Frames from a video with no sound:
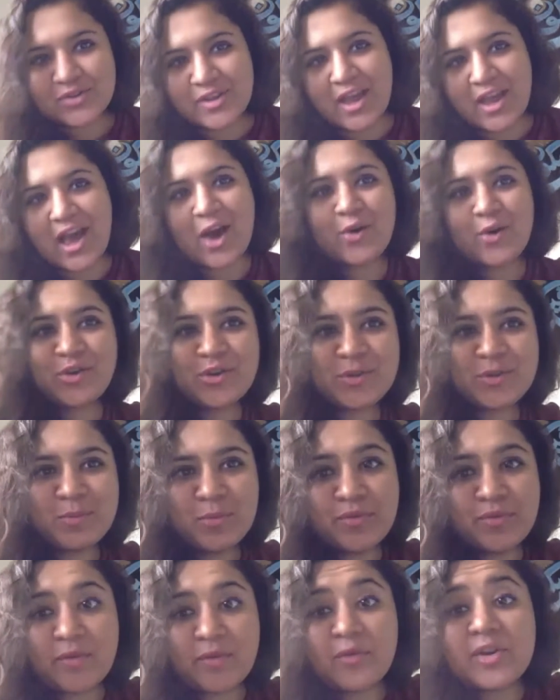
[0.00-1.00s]
So how you
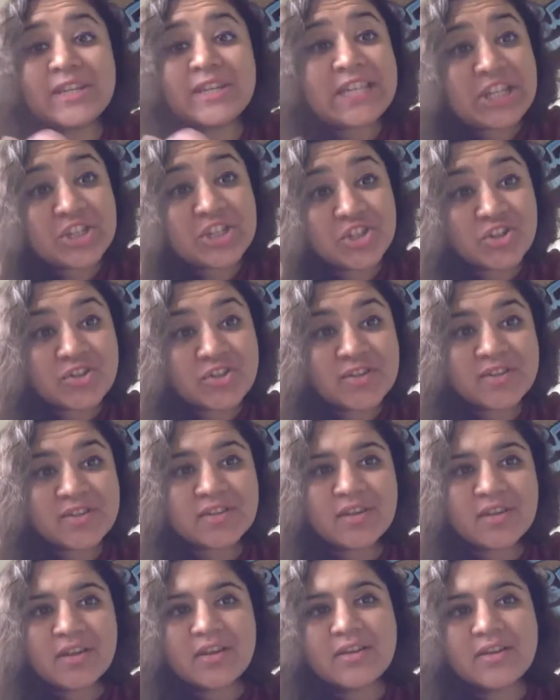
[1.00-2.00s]
with the
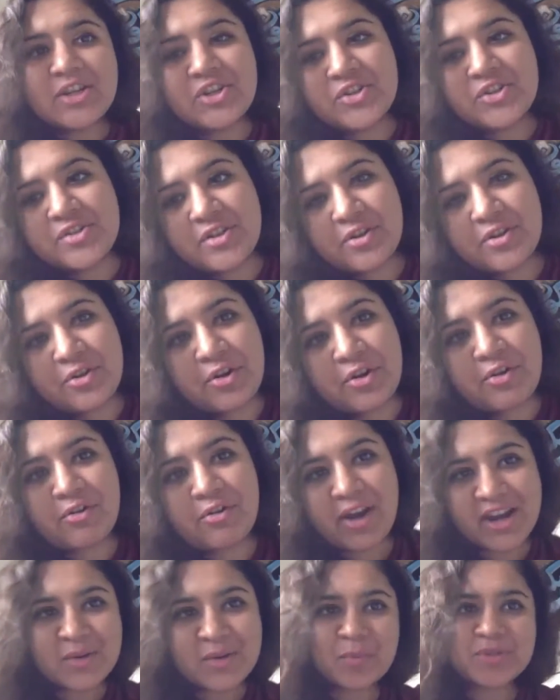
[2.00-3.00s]
teachers are a
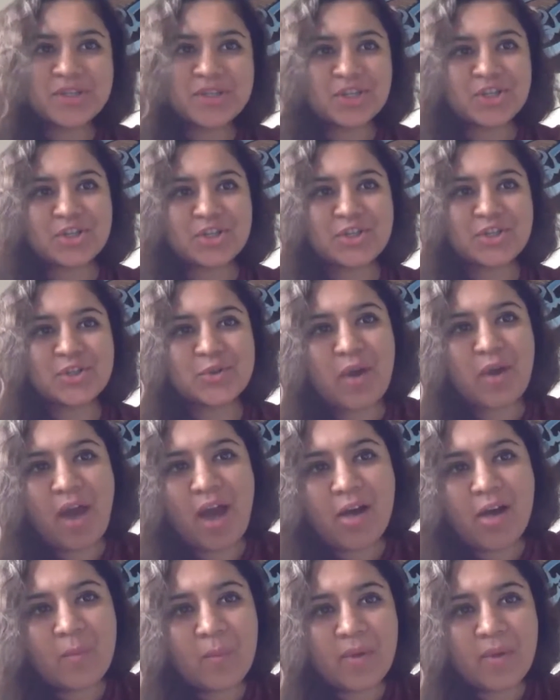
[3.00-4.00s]
great position to
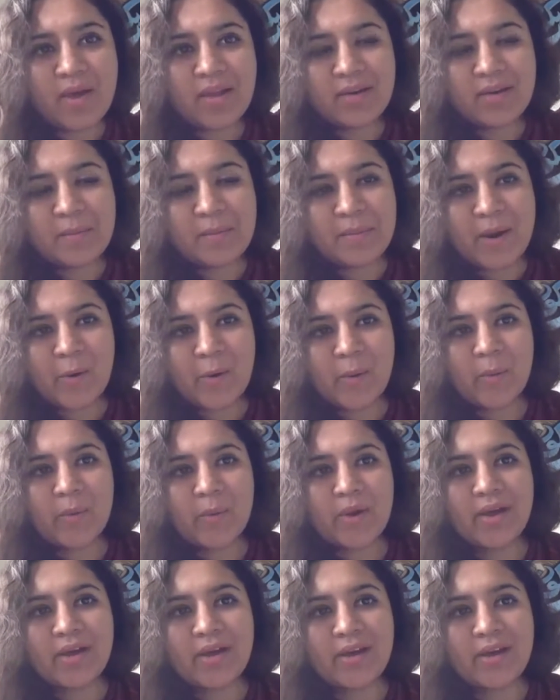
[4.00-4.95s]
help and empower